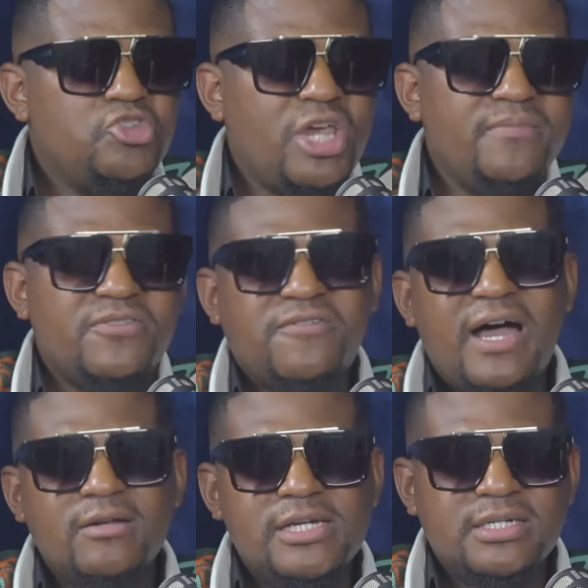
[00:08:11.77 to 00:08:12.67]
James
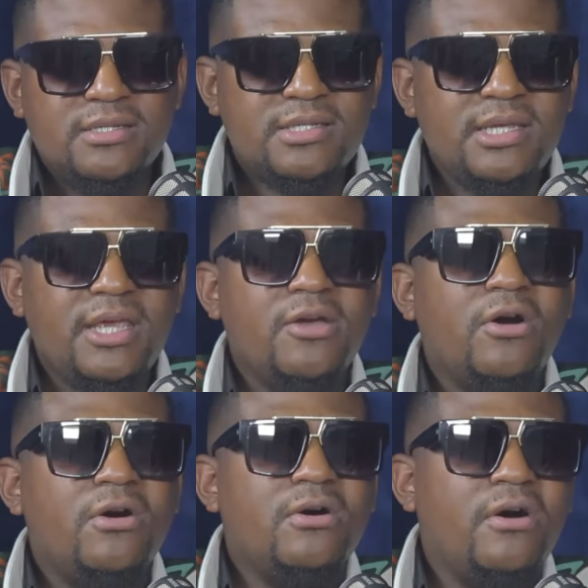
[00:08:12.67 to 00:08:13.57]
Fowler,
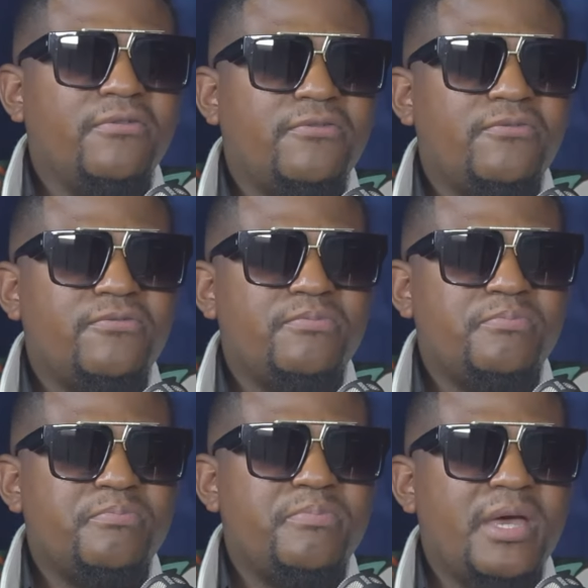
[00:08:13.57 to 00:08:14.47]
CEO of
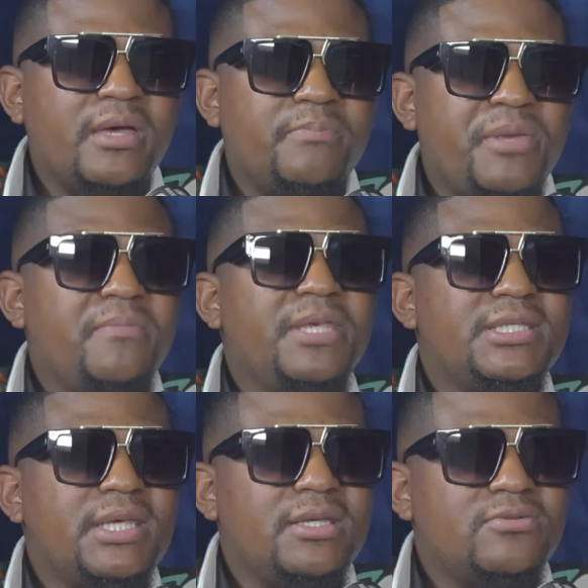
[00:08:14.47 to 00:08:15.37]

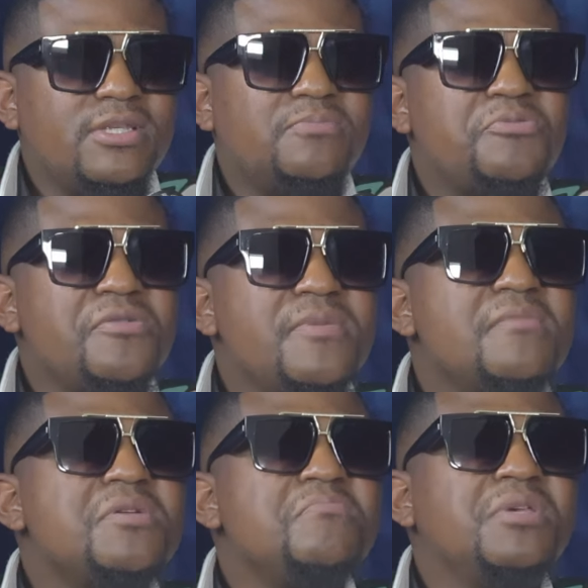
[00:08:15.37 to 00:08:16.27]
PBC. It was
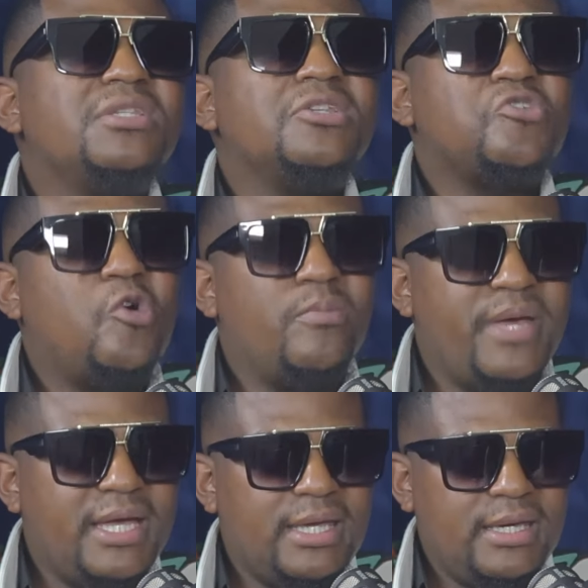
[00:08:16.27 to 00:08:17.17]
Premium and Business Core
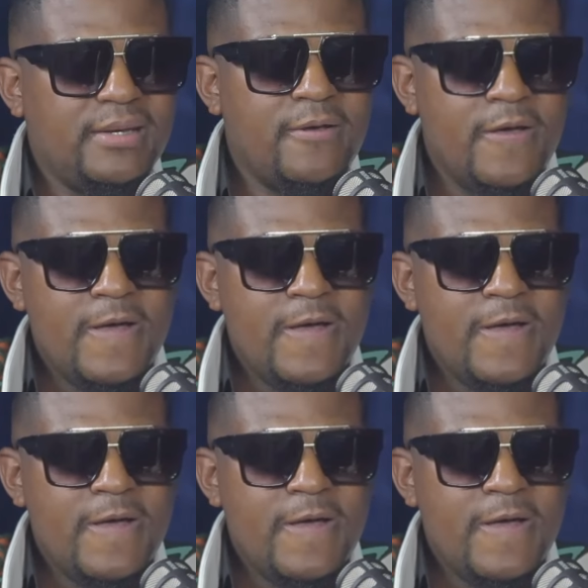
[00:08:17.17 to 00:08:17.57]
Banking.